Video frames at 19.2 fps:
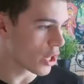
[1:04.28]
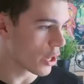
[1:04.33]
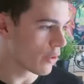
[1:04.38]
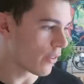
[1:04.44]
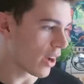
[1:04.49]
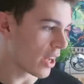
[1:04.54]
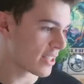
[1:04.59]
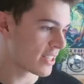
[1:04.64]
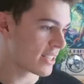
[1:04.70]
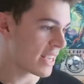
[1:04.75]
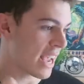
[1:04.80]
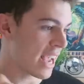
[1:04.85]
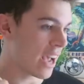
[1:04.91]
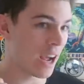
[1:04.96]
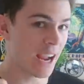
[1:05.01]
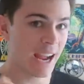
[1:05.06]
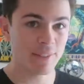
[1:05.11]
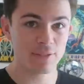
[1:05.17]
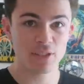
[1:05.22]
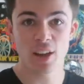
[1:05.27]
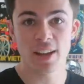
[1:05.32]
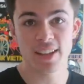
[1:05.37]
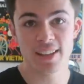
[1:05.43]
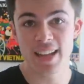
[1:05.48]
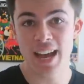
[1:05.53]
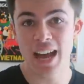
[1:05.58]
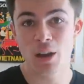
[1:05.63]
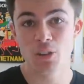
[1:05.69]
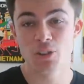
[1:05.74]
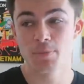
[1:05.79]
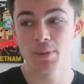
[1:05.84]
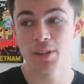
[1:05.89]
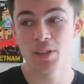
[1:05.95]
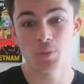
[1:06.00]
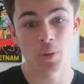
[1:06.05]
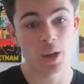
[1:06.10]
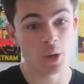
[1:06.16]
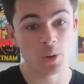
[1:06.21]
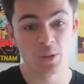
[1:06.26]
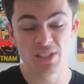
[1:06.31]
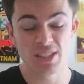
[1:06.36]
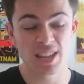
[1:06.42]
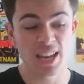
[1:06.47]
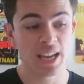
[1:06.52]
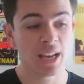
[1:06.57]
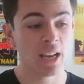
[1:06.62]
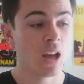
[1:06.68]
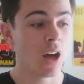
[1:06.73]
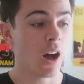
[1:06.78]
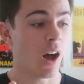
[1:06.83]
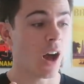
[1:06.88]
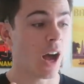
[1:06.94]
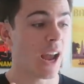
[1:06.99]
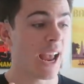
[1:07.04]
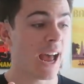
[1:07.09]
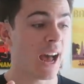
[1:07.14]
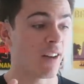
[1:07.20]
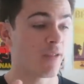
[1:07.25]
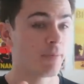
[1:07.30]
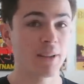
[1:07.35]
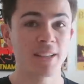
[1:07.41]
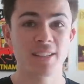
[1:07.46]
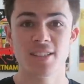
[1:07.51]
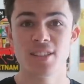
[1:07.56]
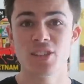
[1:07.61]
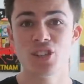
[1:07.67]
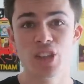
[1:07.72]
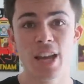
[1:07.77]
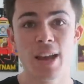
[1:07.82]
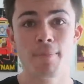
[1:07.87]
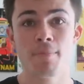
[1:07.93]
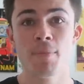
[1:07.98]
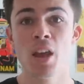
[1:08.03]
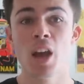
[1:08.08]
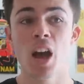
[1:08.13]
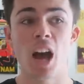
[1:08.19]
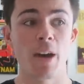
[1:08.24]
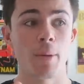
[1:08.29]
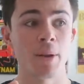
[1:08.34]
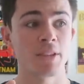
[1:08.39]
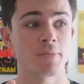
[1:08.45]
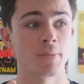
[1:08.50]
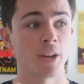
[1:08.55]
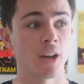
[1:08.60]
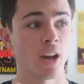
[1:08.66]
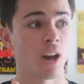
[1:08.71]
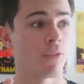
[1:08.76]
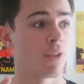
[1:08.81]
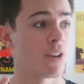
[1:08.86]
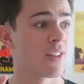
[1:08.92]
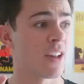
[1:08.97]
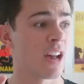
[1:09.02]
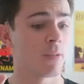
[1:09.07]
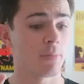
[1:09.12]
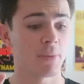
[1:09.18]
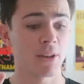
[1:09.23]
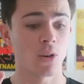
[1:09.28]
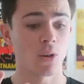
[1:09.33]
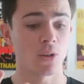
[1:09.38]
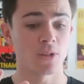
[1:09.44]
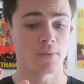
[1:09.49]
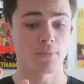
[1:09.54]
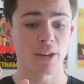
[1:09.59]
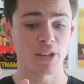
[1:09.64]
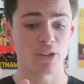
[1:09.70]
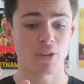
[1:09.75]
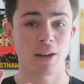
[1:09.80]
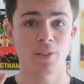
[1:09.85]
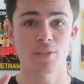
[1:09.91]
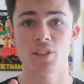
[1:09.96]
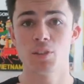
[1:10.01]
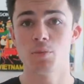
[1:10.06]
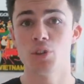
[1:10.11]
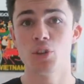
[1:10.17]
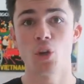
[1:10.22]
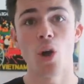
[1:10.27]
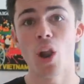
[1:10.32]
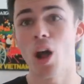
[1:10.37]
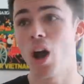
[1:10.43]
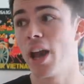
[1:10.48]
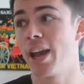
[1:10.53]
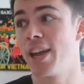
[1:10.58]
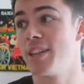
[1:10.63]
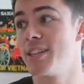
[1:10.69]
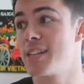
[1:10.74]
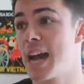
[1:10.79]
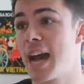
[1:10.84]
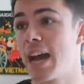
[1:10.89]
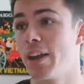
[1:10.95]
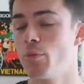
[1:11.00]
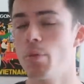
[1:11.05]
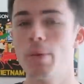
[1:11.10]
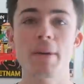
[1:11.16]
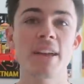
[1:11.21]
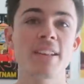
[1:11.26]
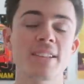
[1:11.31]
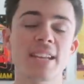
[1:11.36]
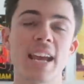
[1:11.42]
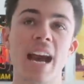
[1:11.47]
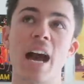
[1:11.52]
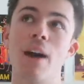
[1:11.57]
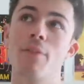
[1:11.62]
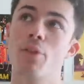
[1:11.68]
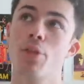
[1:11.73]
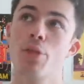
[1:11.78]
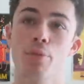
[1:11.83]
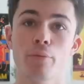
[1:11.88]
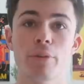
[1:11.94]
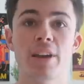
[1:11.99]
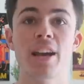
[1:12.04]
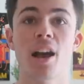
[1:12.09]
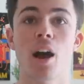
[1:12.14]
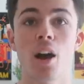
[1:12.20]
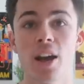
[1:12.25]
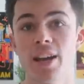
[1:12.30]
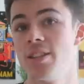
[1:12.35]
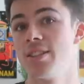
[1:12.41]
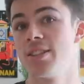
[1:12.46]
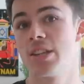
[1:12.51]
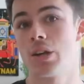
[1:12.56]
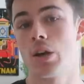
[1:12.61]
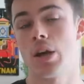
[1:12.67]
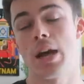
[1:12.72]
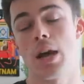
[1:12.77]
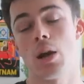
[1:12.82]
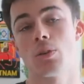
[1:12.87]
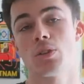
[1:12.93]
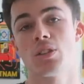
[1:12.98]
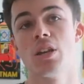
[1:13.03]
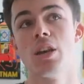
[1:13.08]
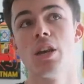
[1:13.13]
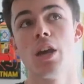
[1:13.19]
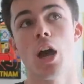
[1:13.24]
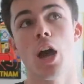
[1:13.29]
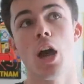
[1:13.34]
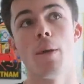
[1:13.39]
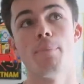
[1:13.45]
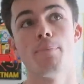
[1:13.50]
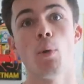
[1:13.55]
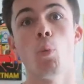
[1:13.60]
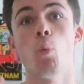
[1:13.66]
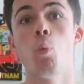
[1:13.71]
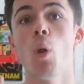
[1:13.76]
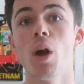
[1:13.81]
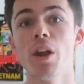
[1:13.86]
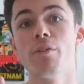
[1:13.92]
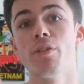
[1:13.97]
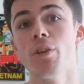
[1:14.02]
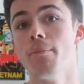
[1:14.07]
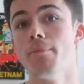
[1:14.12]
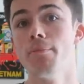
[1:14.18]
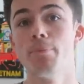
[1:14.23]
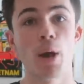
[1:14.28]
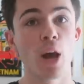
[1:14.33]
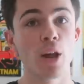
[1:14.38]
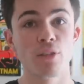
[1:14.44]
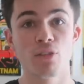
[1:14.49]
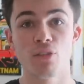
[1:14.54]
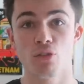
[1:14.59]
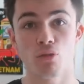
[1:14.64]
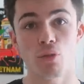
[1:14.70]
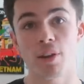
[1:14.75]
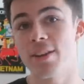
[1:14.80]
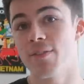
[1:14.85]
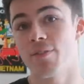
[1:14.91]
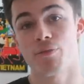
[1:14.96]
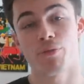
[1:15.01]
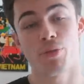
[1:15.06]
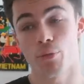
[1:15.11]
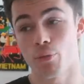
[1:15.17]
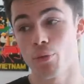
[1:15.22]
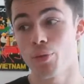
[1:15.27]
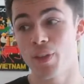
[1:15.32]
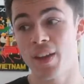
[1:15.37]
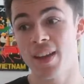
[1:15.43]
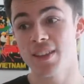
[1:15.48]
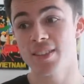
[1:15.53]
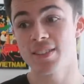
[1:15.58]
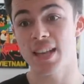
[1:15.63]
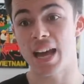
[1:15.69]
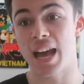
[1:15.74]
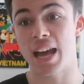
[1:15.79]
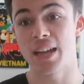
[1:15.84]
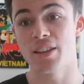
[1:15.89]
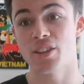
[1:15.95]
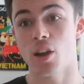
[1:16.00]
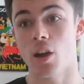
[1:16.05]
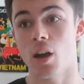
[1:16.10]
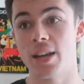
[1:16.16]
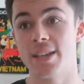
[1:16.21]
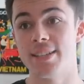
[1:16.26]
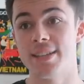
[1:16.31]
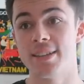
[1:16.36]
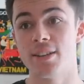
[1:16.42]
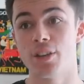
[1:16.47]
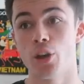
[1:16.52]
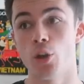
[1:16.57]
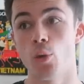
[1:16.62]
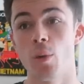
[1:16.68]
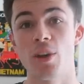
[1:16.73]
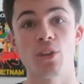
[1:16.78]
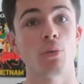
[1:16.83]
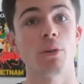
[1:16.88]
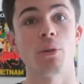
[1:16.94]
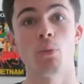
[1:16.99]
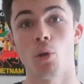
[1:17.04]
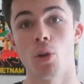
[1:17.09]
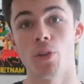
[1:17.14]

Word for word: So far today, I have tidied the house because we're hosting. I have been to the gym. I went to my girlfriend's house because my trousers were not ironed and we basically have three irons in our house um, but one of them burns straight through things and I didn't know which one it